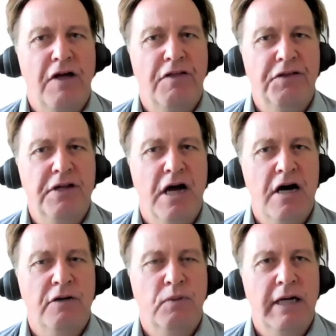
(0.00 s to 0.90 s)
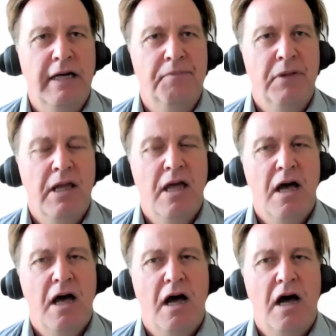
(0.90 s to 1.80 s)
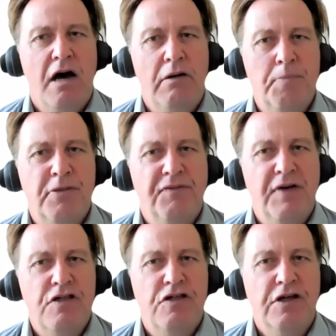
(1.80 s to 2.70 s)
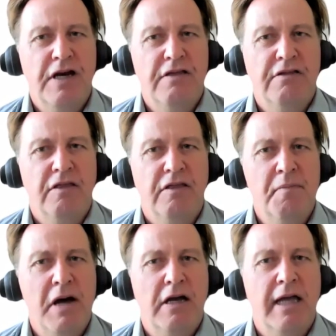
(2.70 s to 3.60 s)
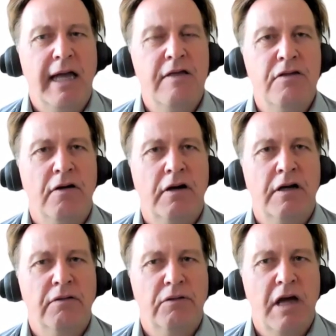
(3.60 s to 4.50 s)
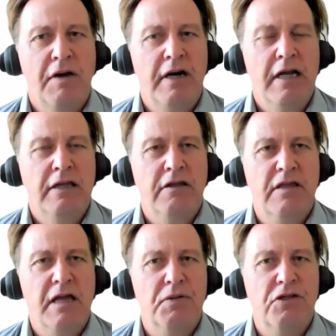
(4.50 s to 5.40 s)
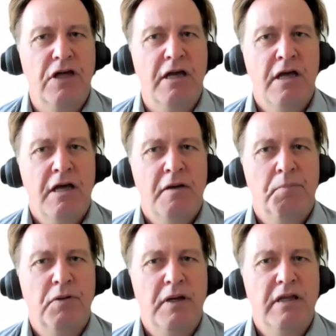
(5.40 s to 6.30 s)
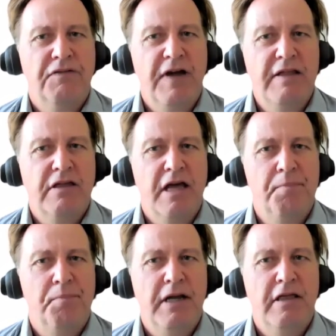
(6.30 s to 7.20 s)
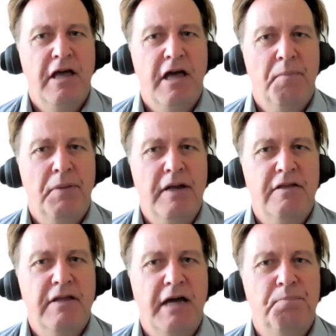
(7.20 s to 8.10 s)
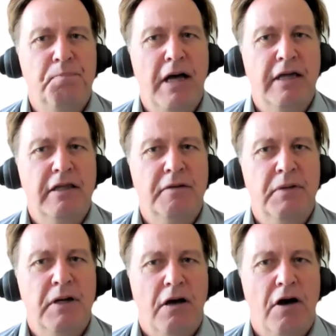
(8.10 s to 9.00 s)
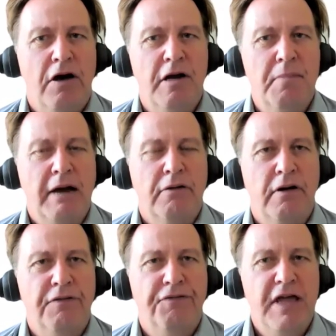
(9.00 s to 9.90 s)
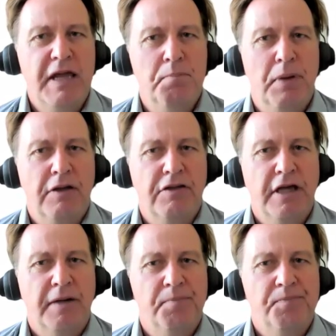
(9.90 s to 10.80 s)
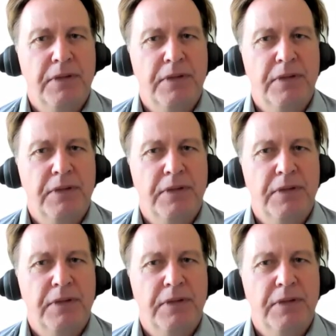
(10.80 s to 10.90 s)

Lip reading: rather than hardware. Our observation is that the market is not currently distinguishing between defence companies, but instead buying them on a macro theme basket.